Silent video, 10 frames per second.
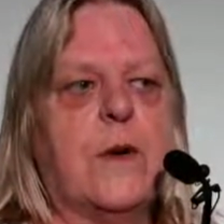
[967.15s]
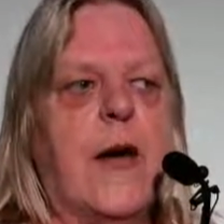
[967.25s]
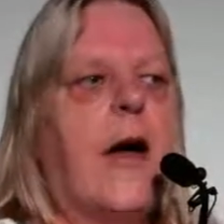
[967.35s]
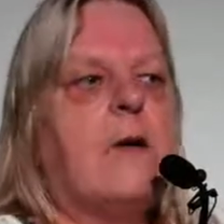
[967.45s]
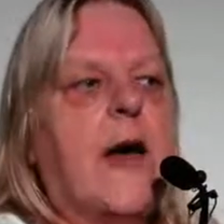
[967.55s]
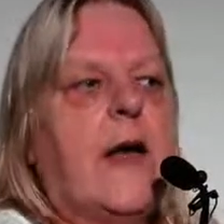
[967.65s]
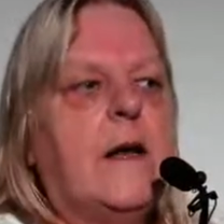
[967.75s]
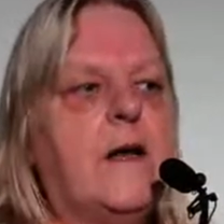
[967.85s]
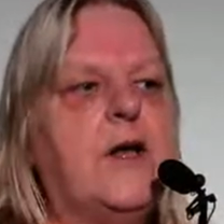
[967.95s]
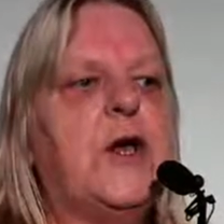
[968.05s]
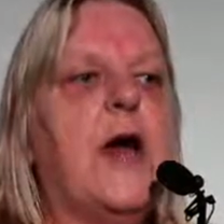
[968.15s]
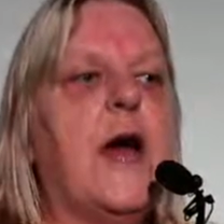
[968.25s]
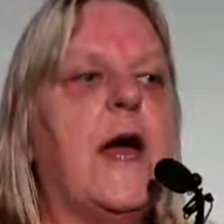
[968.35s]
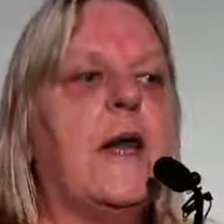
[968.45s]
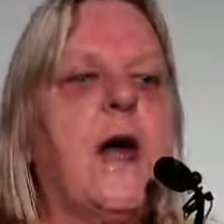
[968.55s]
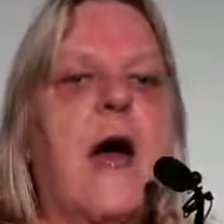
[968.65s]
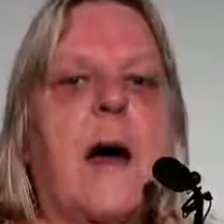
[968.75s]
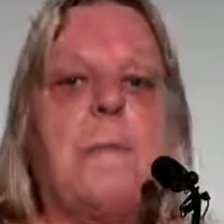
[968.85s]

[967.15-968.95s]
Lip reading: How can, you know,